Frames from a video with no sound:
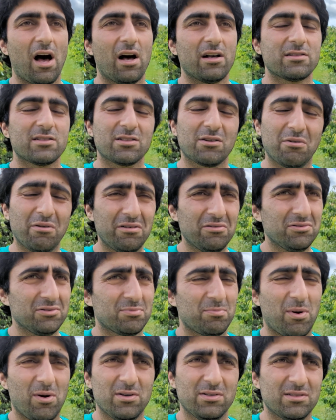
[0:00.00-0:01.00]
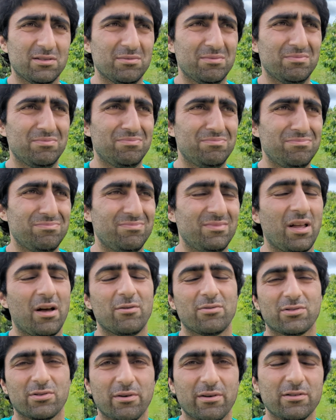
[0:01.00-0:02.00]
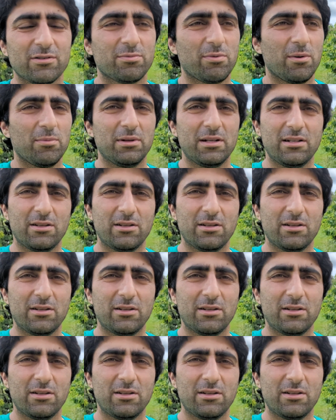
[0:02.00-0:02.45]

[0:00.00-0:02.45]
Squirrels squirrels probably